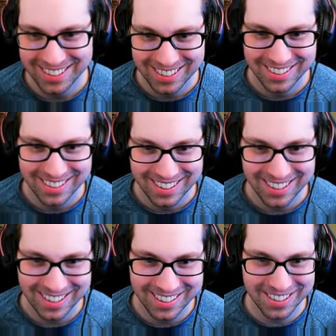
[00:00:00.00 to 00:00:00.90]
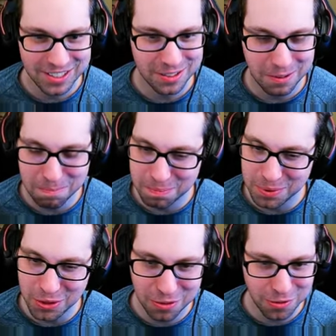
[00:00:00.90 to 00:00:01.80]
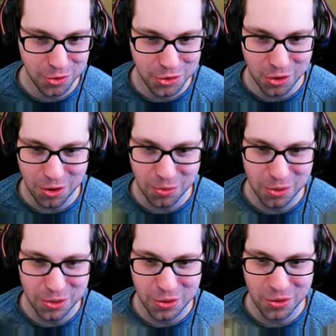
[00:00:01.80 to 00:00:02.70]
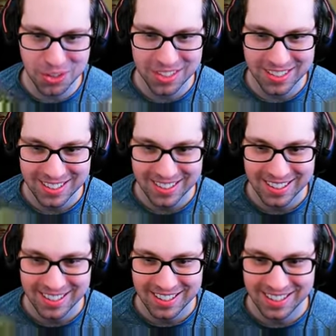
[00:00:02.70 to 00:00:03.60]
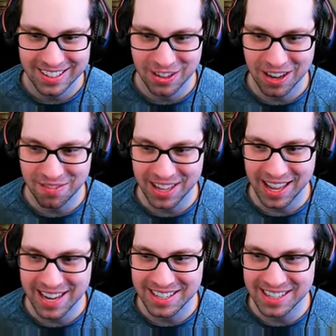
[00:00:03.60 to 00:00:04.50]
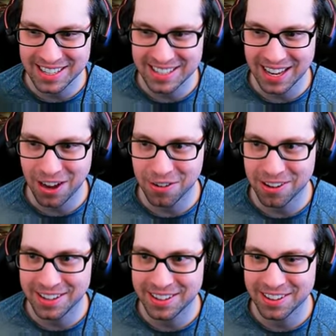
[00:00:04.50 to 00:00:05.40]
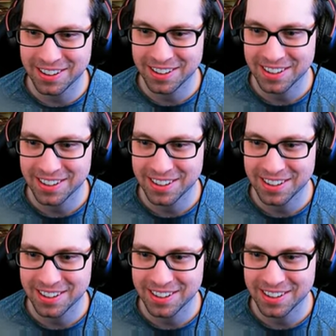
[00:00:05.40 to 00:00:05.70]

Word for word: After that hole, on this beautiful Star Wars course. Then you hole. have the AT Scout right there.